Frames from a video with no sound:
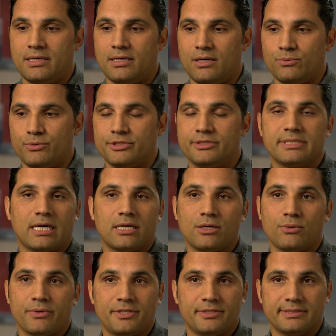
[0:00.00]
Uh, we'd start
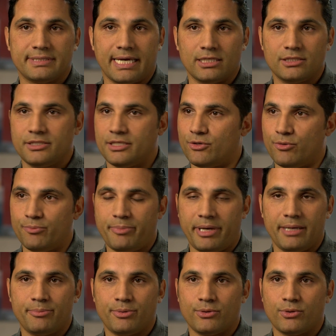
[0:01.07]
out with a sketch either on
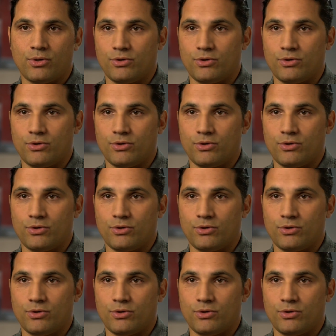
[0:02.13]
paper